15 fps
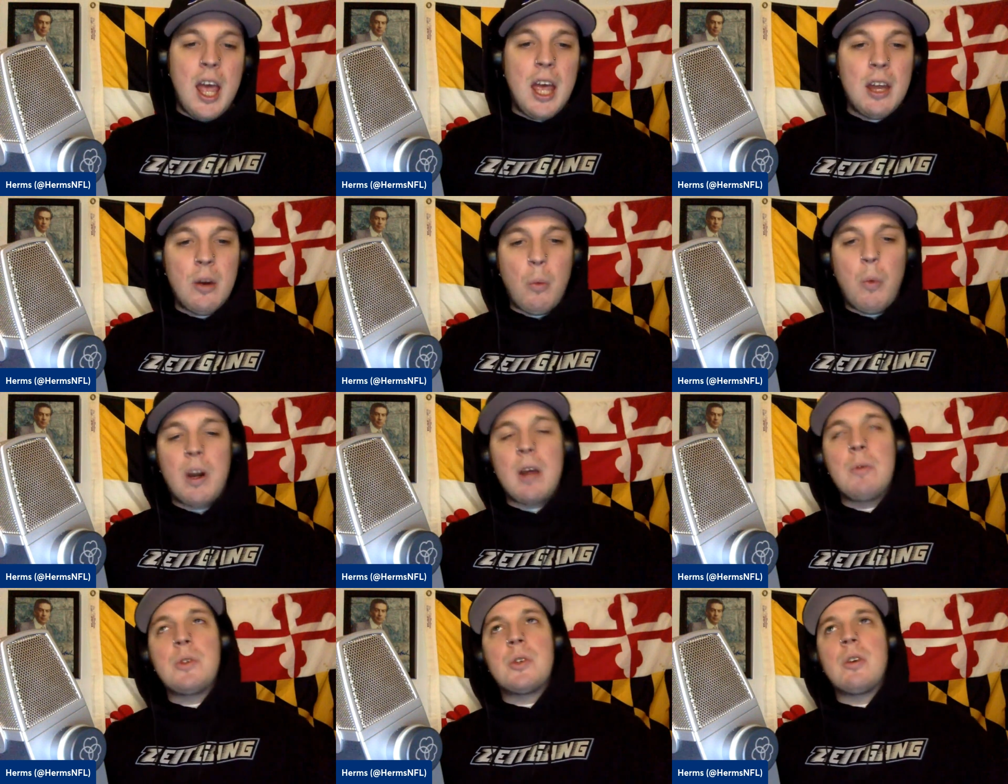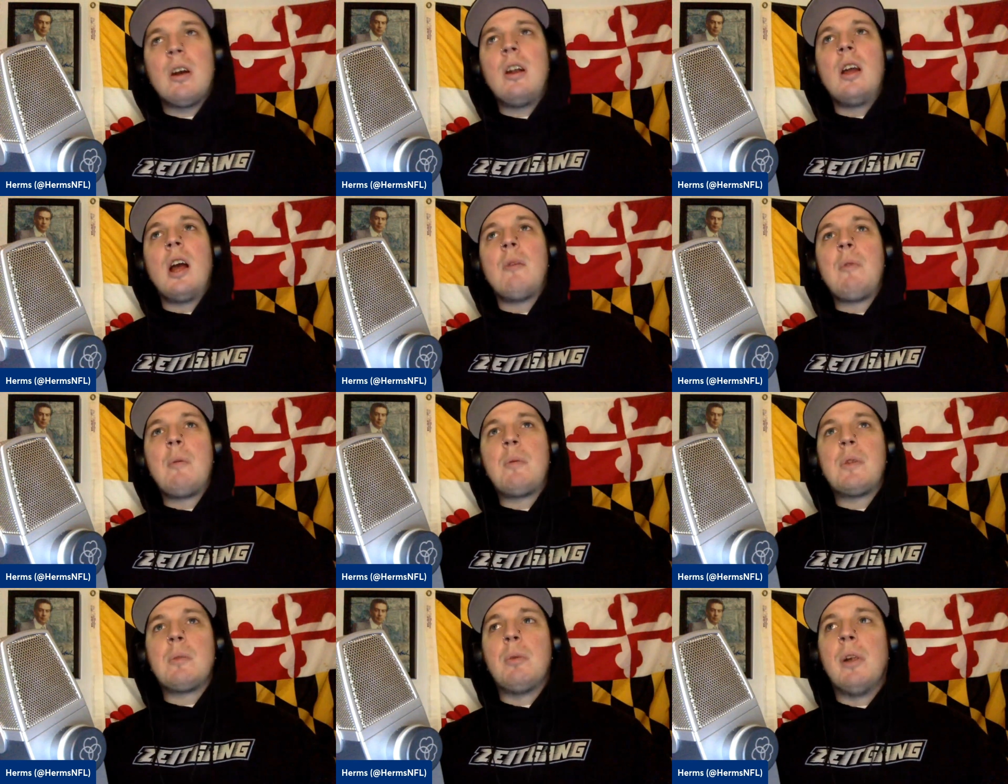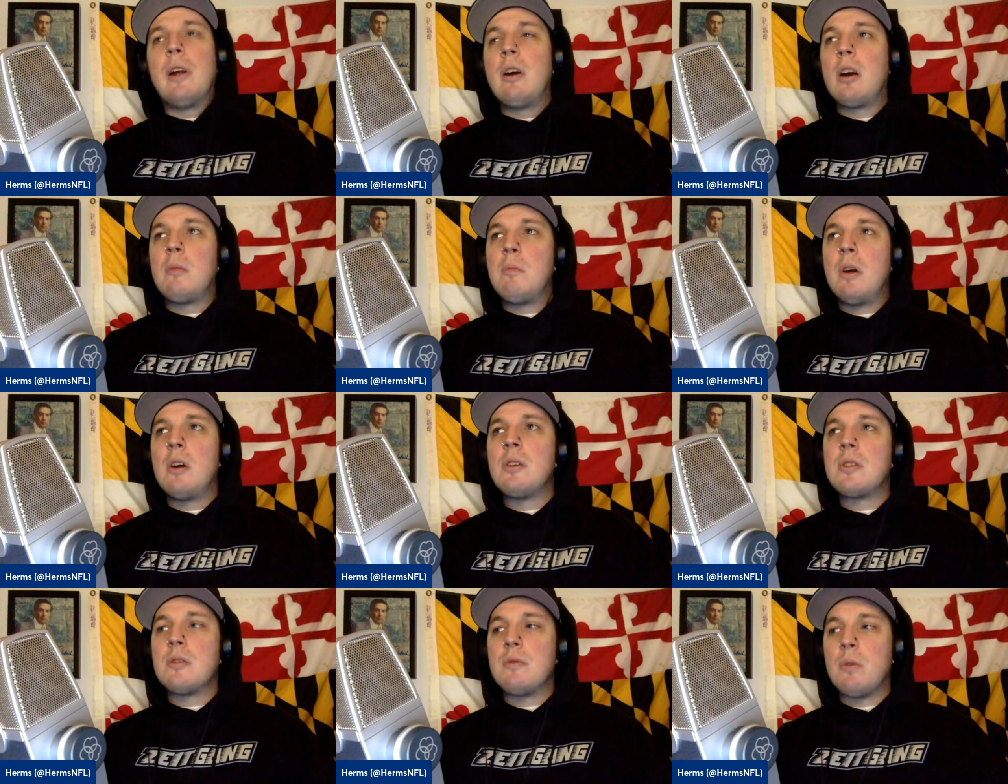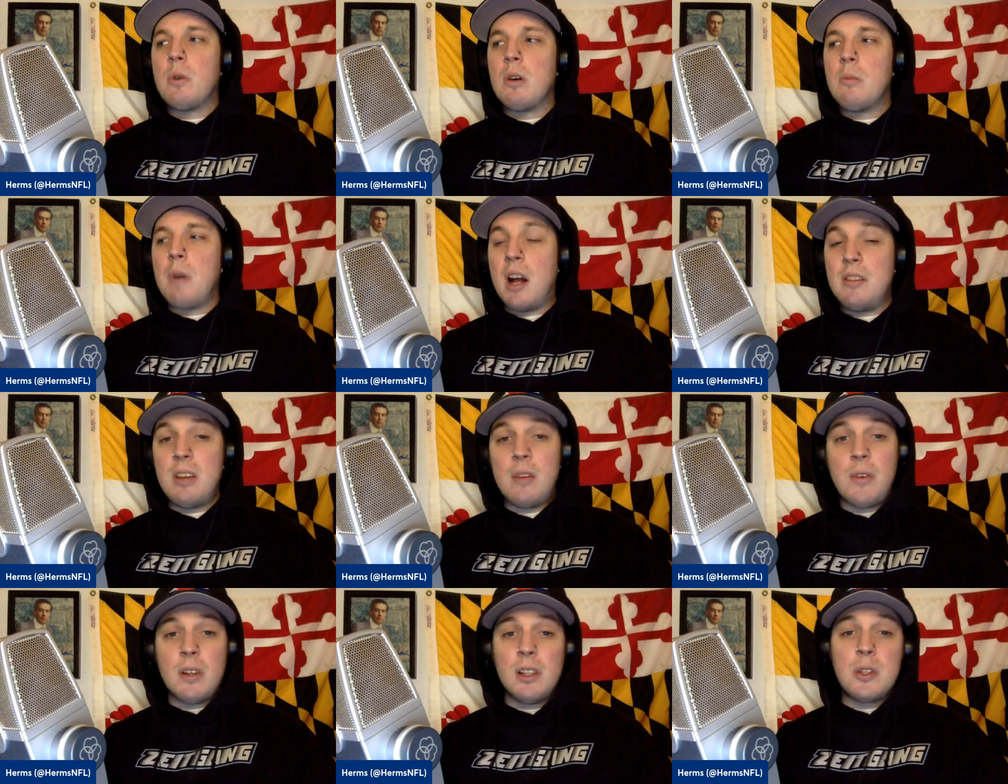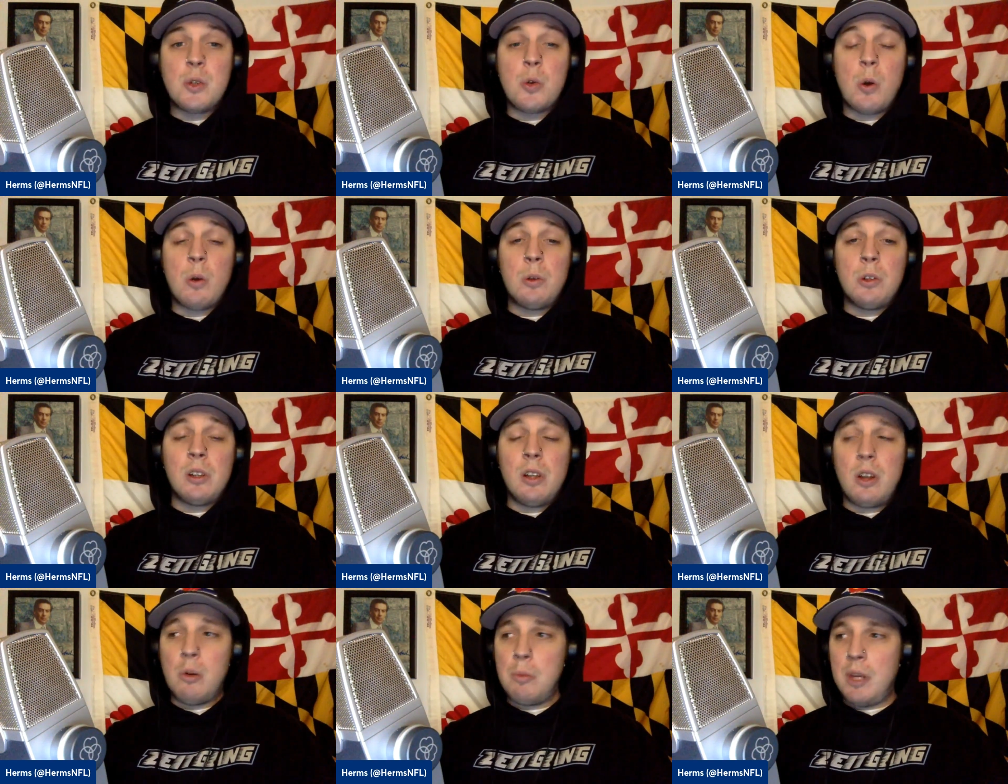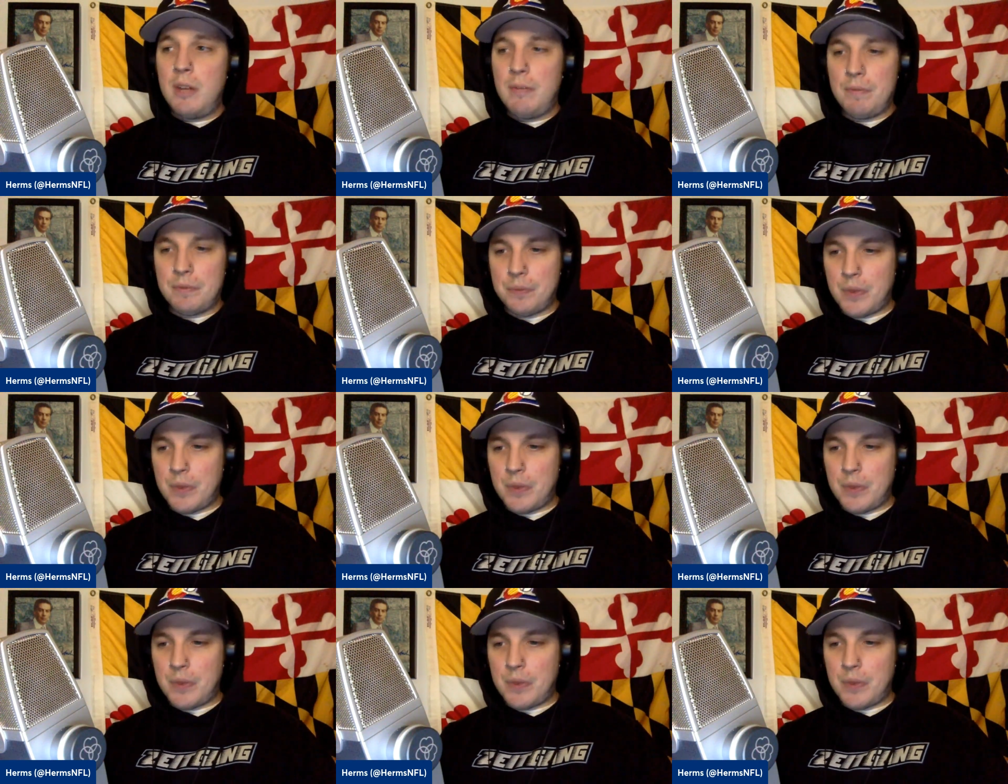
And when I was trying to come up with a player comparison for him, I definitely struggled a little bit.